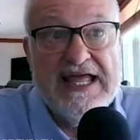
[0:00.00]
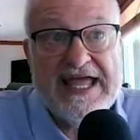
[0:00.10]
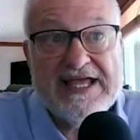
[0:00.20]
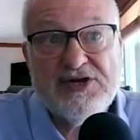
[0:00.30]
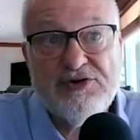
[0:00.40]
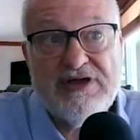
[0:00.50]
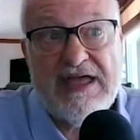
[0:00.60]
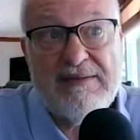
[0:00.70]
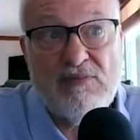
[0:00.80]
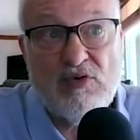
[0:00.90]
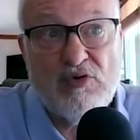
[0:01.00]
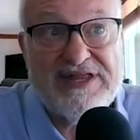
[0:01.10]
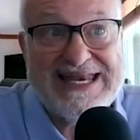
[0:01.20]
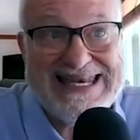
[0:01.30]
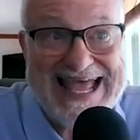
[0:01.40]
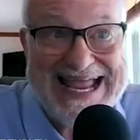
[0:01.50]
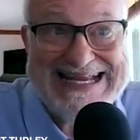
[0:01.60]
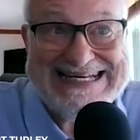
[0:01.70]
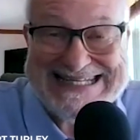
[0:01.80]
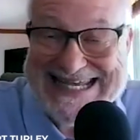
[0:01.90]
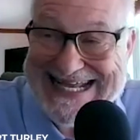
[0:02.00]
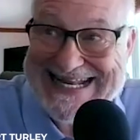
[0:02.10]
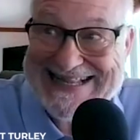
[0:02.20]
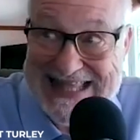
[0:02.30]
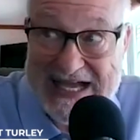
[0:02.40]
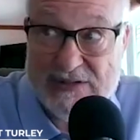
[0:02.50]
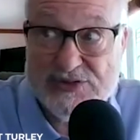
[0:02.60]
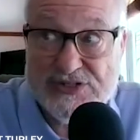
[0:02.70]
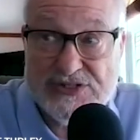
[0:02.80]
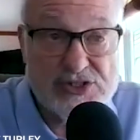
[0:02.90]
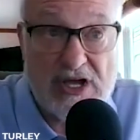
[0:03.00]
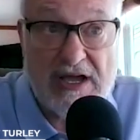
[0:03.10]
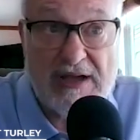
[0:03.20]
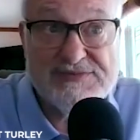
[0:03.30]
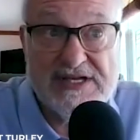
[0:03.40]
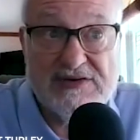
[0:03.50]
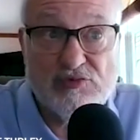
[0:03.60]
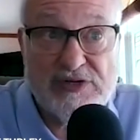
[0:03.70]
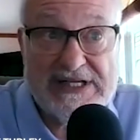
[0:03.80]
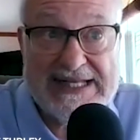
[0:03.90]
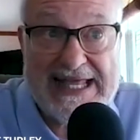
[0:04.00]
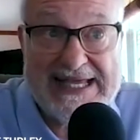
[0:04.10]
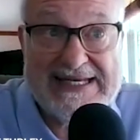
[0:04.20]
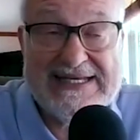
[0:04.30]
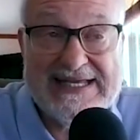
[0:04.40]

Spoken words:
and create more than 19,000 jobs in related